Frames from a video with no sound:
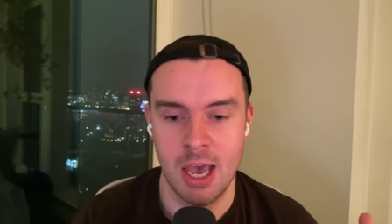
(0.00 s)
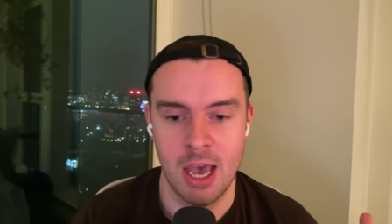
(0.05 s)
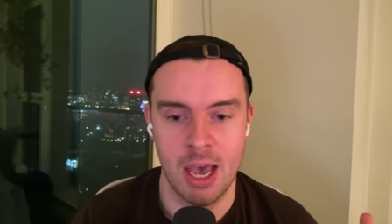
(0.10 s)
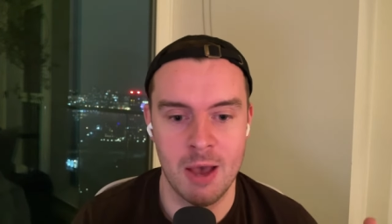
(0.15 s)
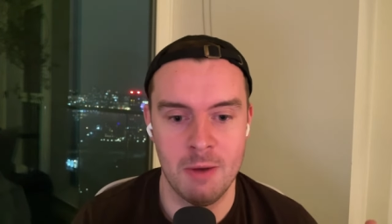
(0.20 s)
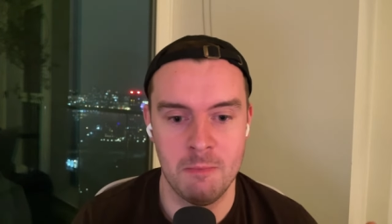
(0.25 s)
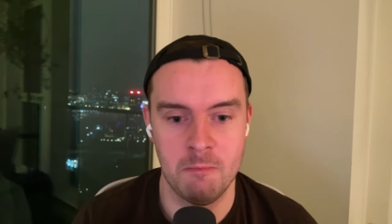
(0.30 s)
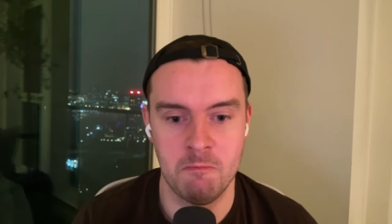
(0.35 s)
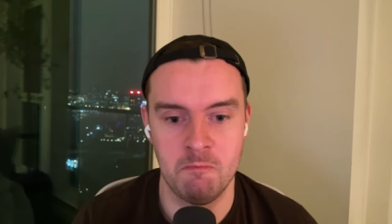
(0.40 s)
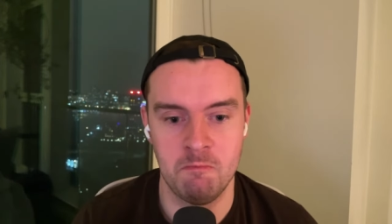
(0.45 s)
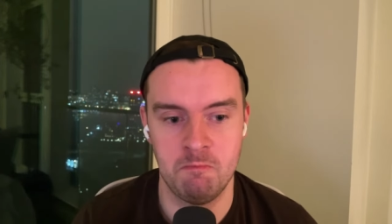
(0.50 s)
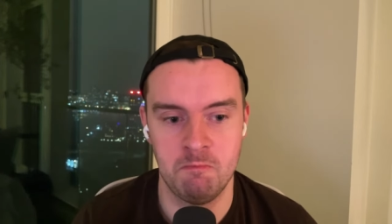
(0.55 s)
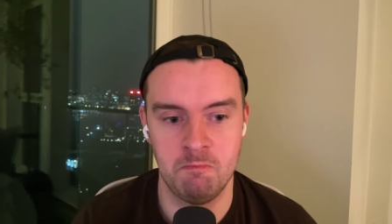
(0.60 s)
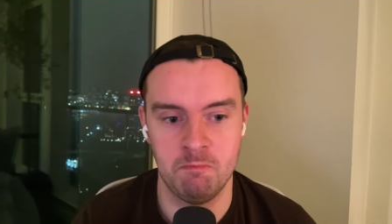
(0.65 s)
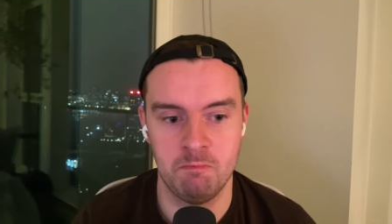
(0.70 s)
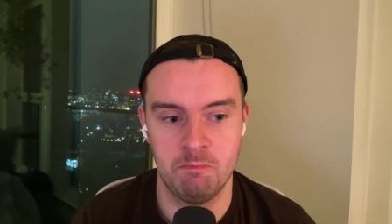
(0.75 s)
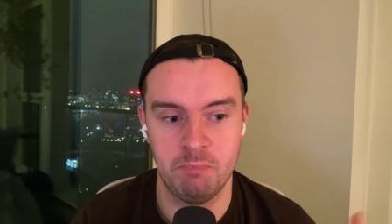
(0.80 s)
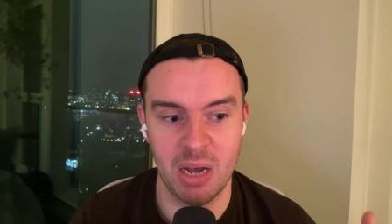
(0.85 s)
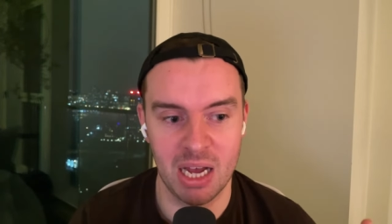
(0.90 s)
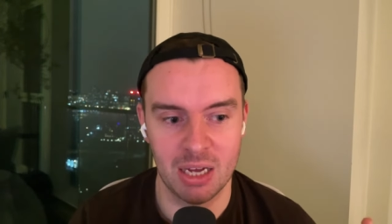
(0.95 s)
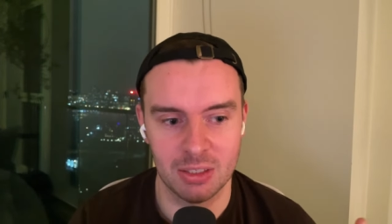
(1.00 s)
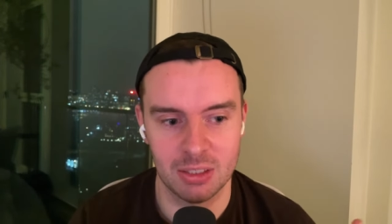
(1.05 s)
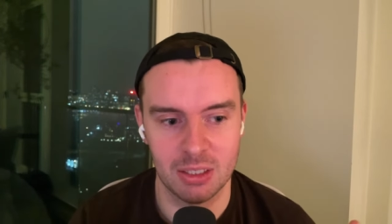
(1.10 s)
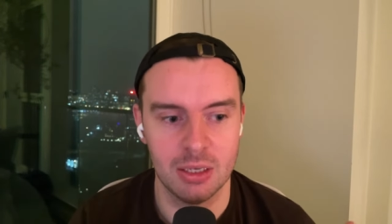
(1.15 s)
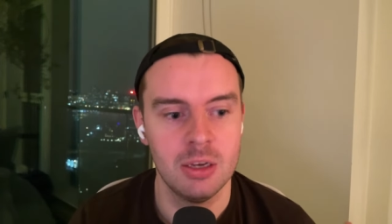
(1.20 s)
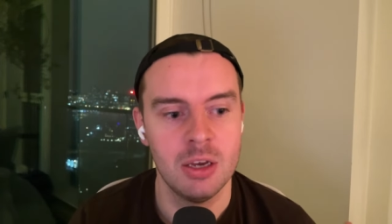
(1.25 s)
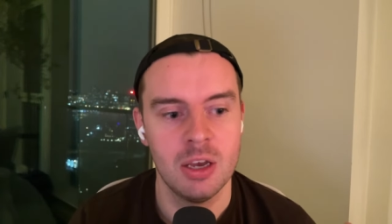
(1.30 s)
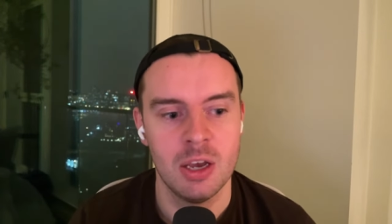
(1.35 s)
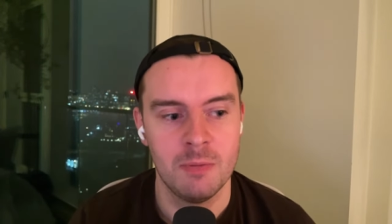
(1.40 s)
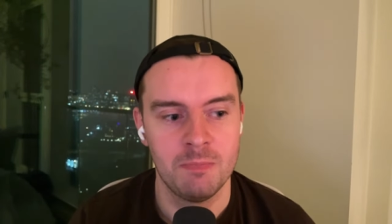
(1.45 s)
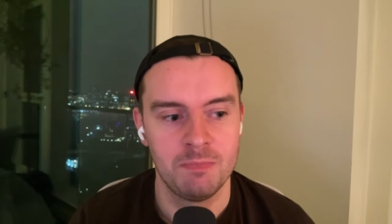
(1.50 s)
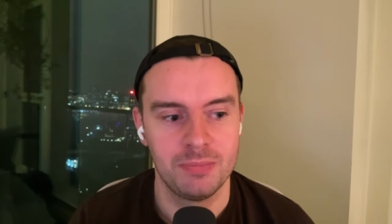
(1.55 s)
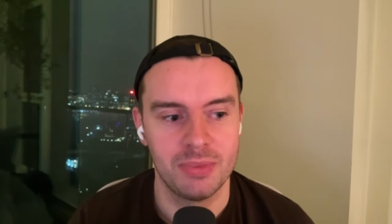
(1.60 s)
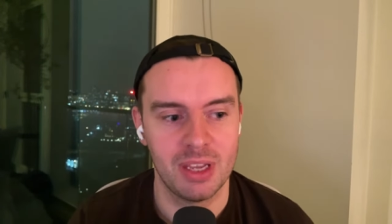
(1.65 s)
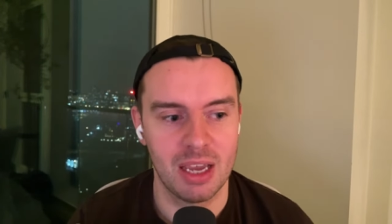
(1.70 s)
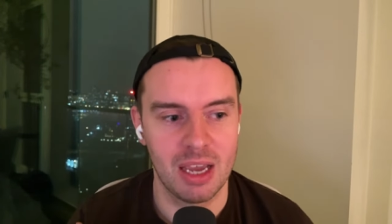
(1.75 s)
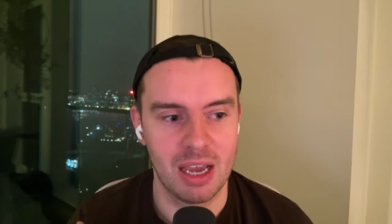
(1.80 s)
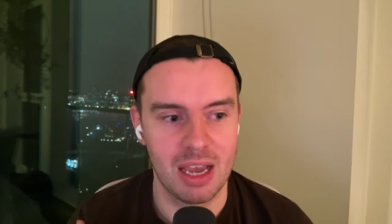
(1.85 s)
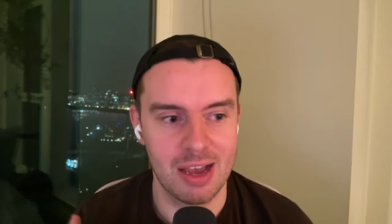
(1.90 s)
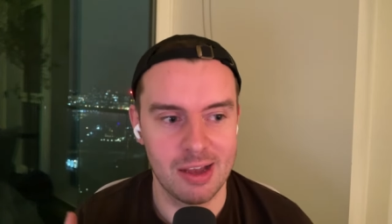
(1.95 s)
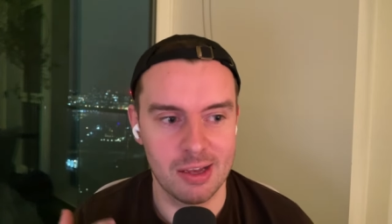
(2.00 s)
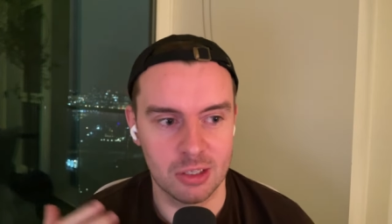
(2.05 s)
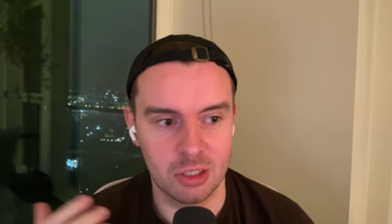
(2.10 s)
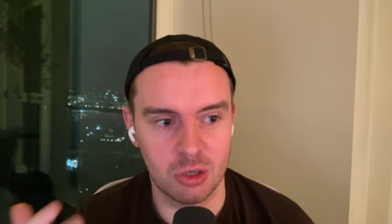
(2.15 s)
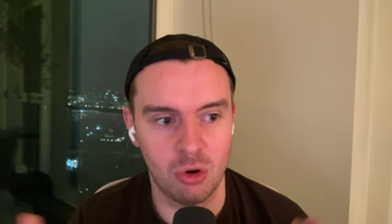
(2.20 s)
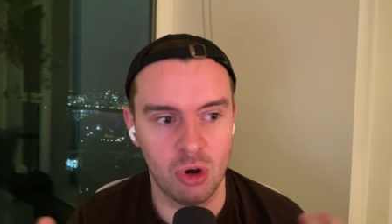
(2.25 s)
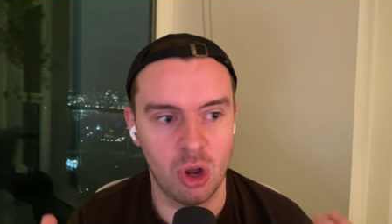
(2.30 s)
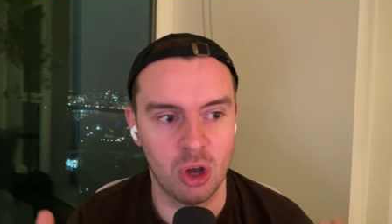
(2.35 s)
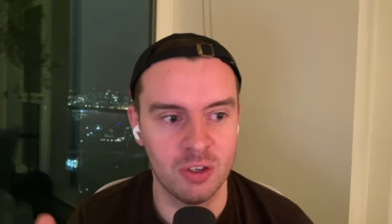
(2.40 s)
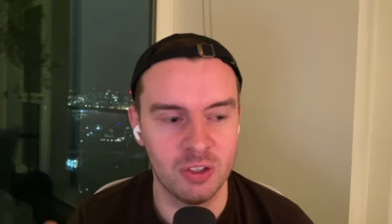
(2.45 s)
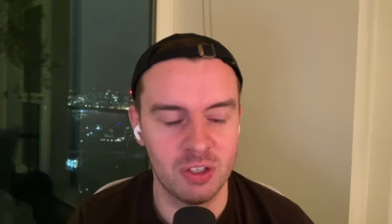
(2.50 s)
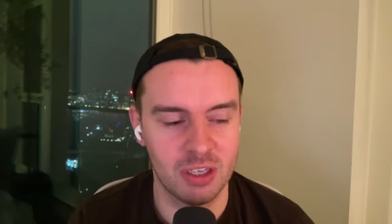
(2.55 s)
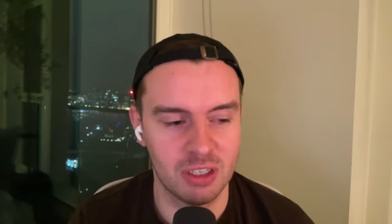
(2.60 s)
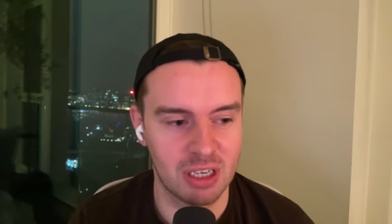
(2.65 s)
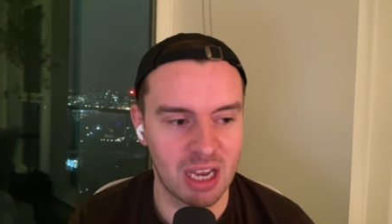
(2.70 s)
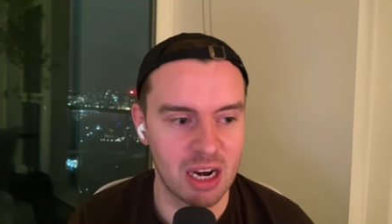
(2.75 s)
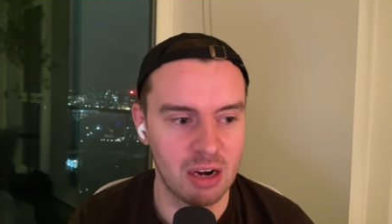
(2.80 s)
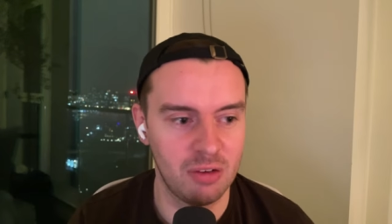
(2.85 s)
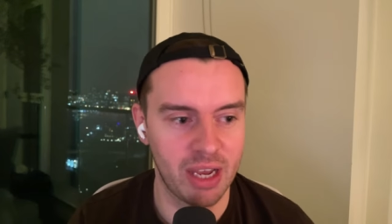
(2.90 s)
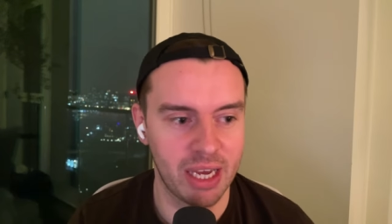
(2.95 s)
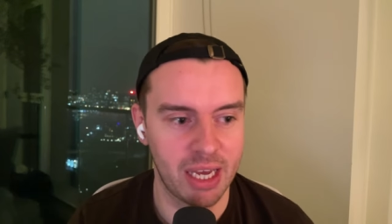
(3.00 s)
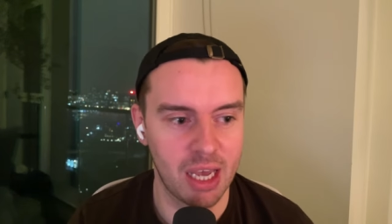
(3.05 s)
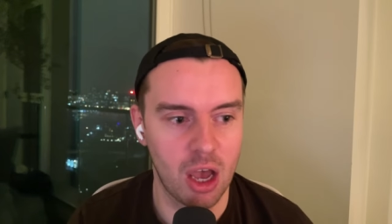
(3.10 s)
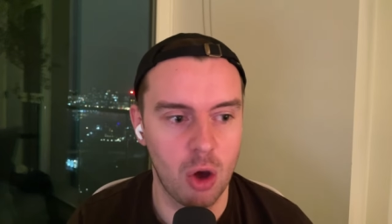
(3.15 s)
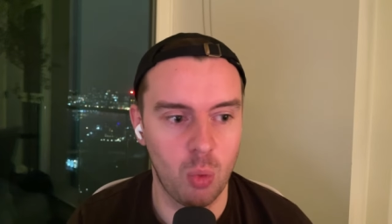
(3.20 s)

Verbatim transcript: Um, but so long as it's kind of like